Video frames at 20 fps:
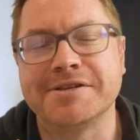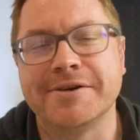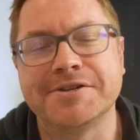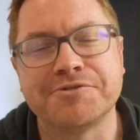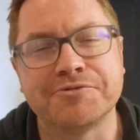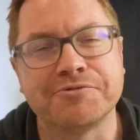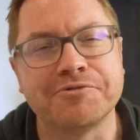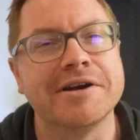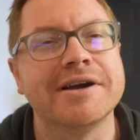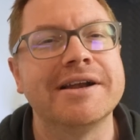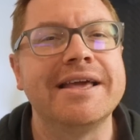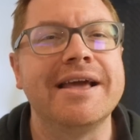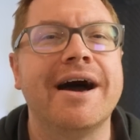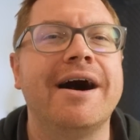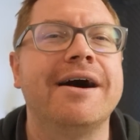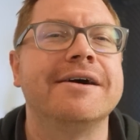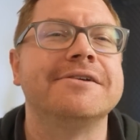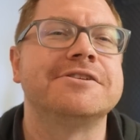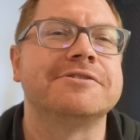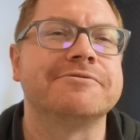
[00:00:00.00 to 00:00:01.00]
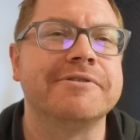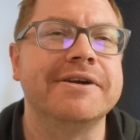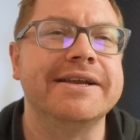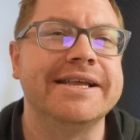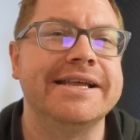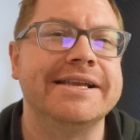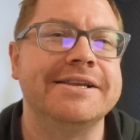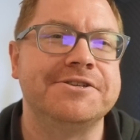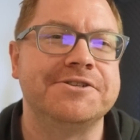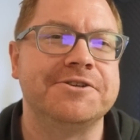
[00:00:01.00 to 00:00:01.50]
So it's really hard to
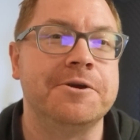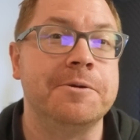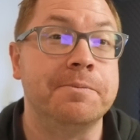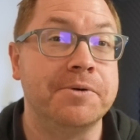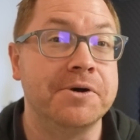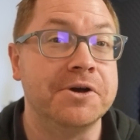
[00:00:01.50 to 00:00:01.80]
read into.